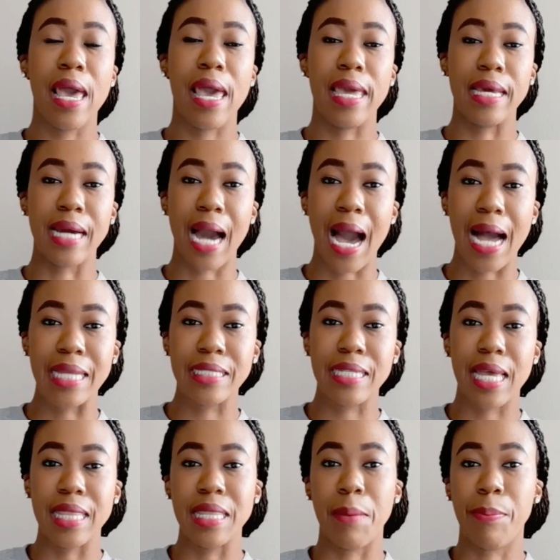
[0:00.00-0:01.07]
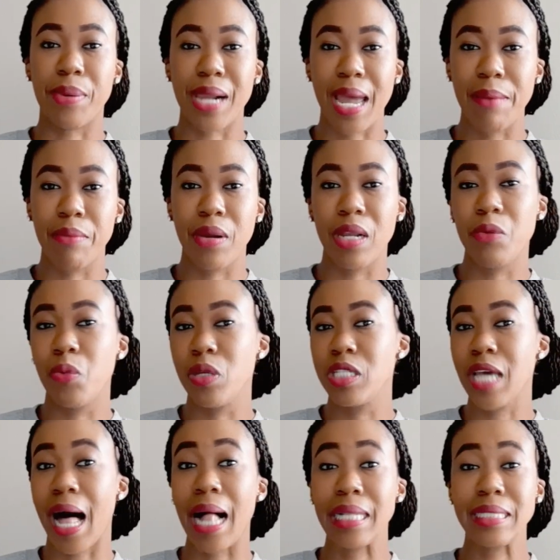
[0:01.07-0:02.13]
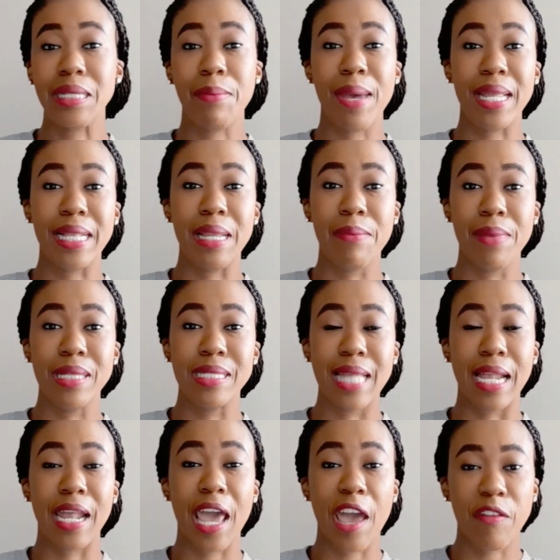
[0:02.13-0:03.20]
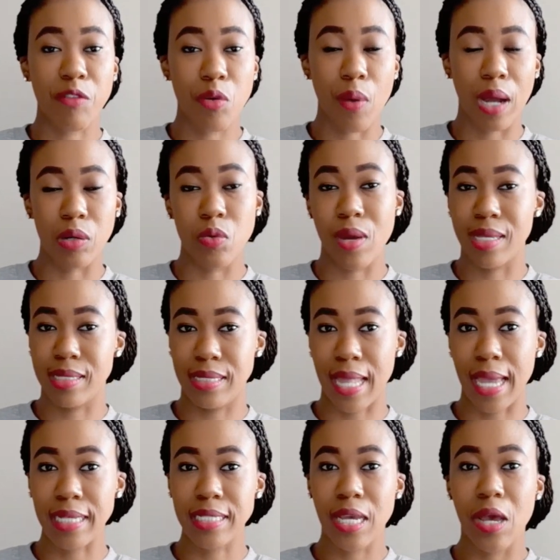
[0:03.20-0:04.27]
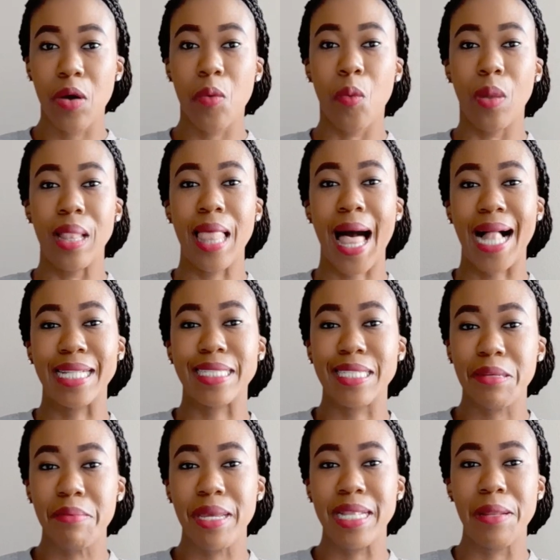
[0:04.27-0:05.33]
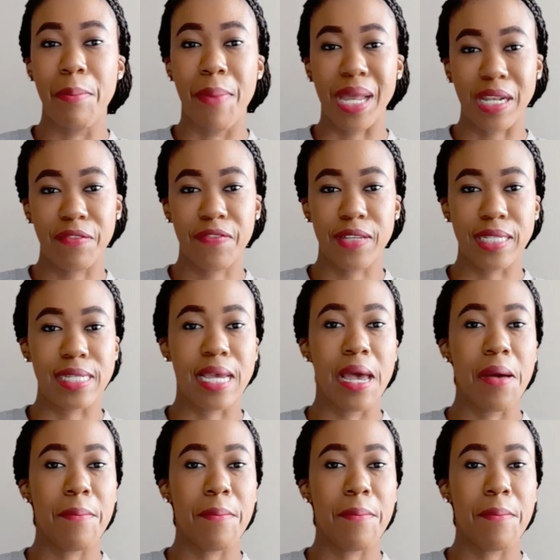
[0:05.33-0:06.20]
a cut in the prime rate, which ultimately means that everyone who has debt will ultimately benefit.